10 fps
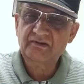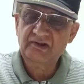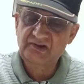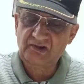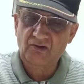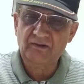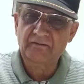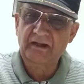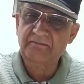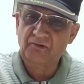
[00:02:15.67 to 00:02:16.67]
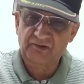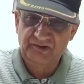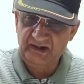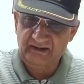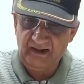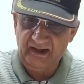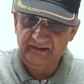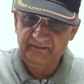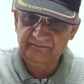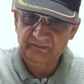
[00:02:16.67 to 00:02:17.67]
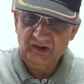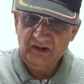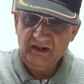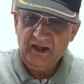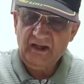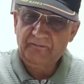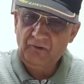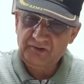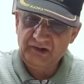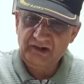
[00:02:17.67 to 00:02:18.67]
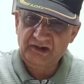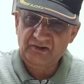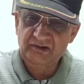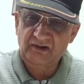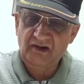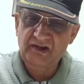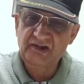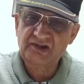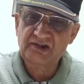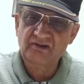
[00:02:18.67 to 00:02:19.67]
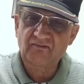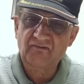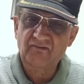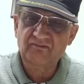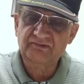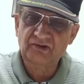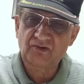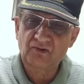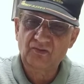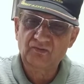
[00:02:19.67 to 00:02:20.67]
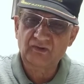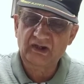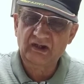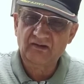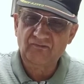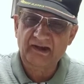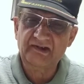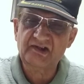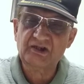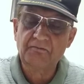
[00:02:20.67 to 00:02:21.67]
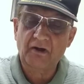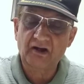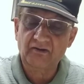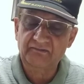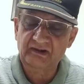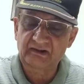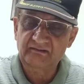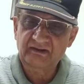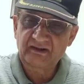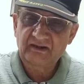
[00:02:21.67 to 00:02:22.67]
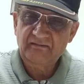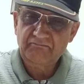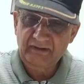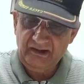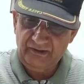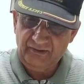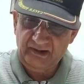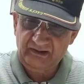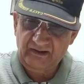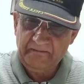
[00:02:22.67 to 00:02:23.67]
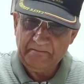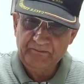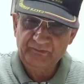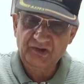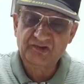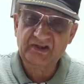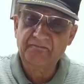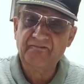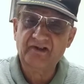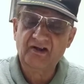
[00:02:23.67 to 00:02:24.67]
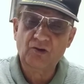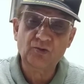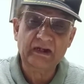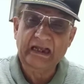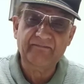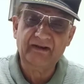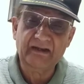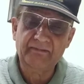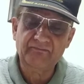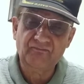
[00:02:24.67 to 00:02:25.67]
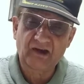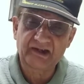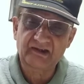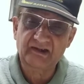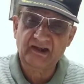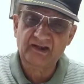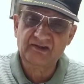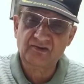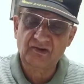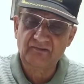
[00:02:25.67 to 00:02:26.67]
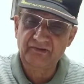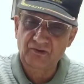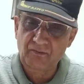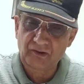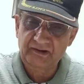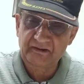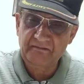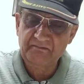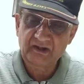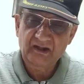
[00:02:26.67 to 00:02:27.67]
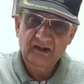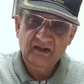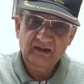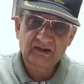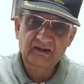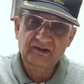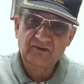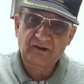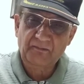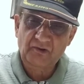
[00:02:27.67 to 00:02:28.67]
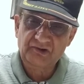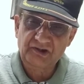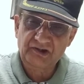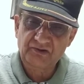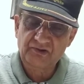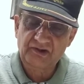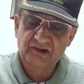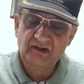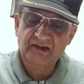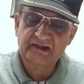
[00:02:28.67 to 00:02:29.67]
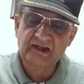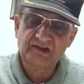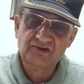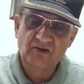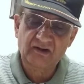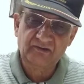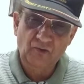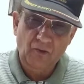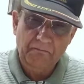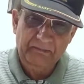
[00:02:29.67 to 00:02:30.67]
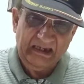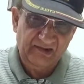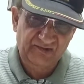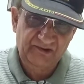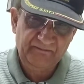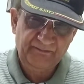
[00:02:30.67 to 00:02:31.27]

is surrounded by prostate gland. And prostatic urethra is the widest part of the male urethra. It is somewhere around 11 mm wide. It has got a verumontanum. It has got a prostatic utricle. It has got openings